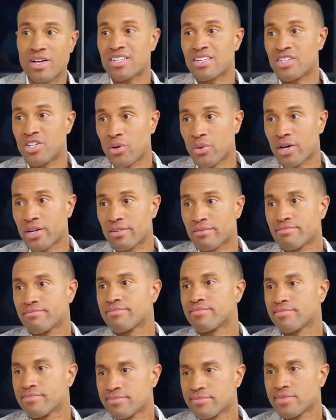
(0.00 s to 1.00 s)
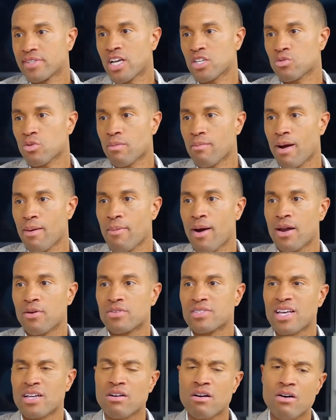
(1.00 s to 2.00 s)
ways to do it. That's where my mind
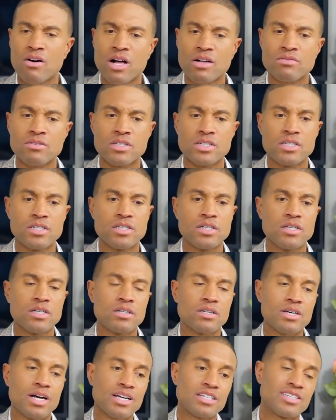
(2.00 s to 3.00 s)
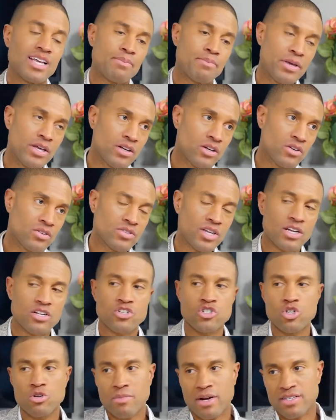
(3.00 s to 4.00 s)
was at. Oh, I'll, yeah. I could take pills, I
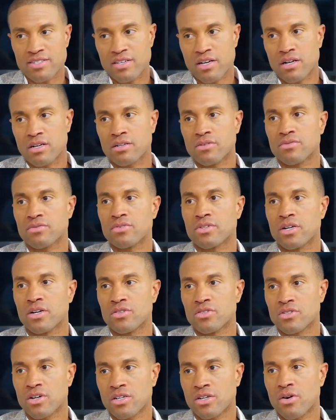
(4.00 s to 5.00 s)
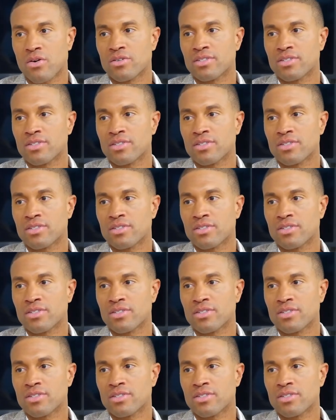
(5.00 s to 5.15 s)
could shoot myself. You know, you start